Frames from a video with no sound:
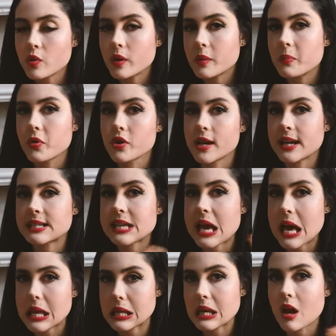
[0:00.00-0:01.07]
you could predict
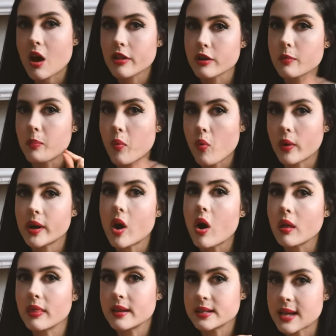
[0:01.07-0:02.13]
any other point
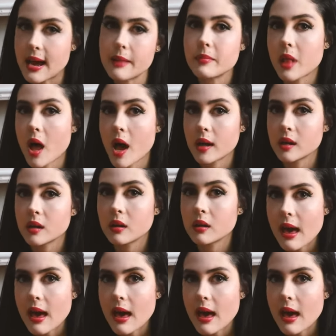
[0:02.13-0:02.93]
on the timeline.